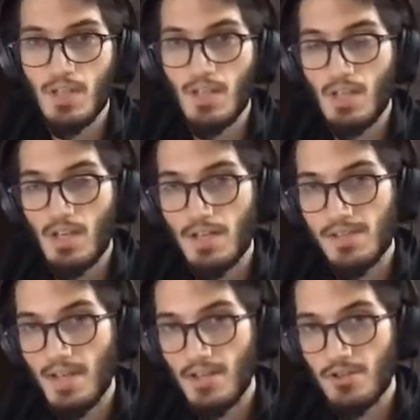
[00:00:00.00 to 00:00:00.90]

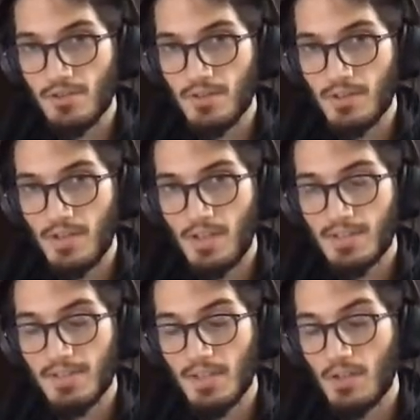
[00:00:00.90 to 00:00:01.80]
extension.
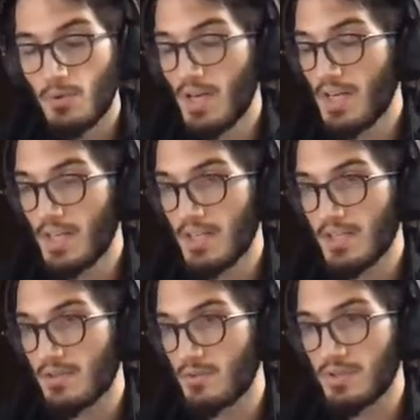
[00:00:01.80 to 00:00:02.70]
It's really easy
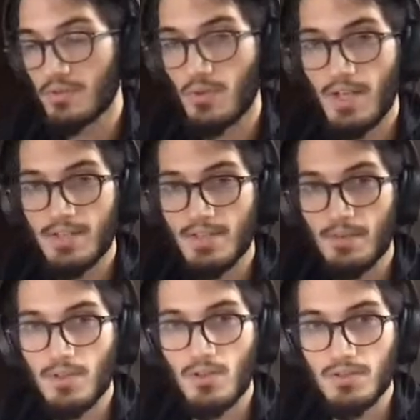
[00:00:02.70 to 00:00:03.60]
to integrate some
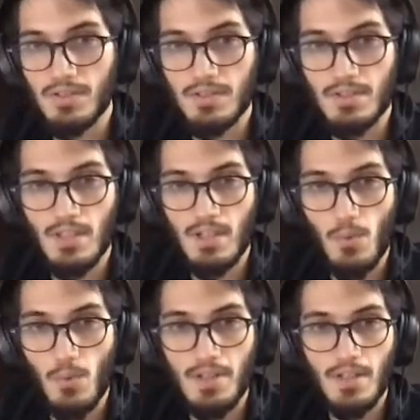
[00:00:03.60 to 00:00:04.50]
content
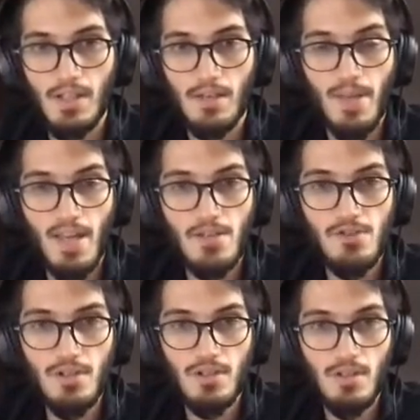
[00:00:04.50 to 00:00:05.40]
within a page.
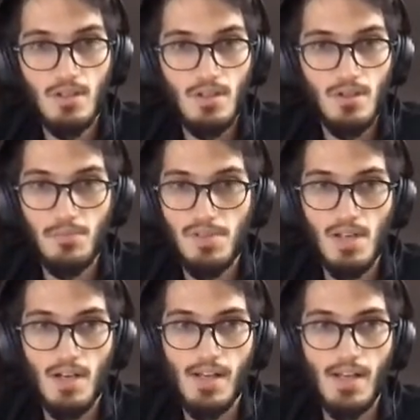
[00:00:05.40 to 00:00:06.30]
You
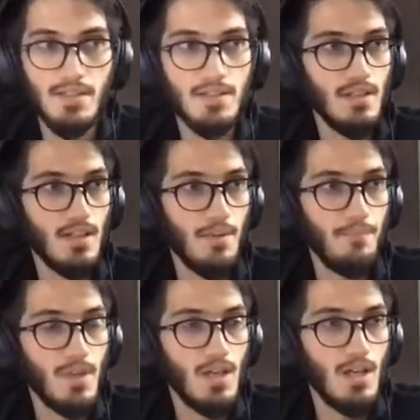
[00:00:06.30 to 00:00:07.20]
basically get
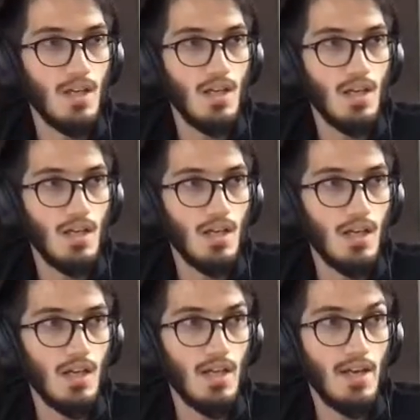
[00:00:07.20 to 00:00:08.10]

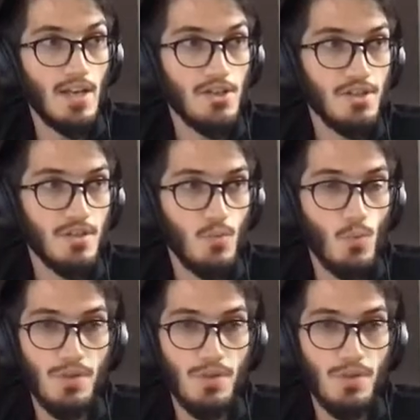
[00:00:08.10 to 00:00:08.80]
an hash with